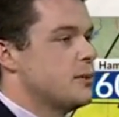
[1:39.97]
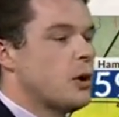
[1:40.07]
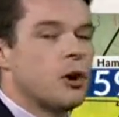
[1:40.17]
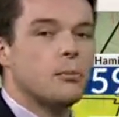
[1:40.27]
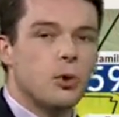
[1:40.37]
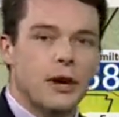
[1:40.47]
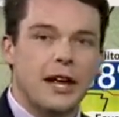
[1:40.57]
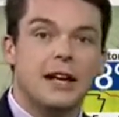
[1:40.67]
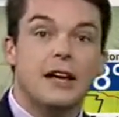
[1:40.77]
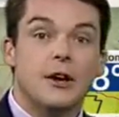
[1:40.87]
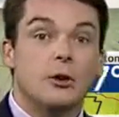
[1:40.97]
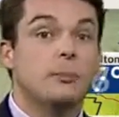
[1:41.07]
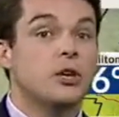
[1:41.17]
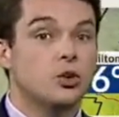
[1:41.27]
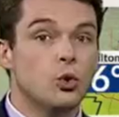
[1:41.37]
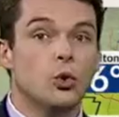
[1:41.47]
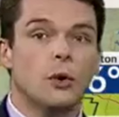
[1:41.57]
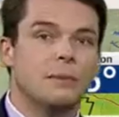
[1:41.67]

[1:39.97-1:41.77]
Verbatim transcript: Tomorrow morning will be cool,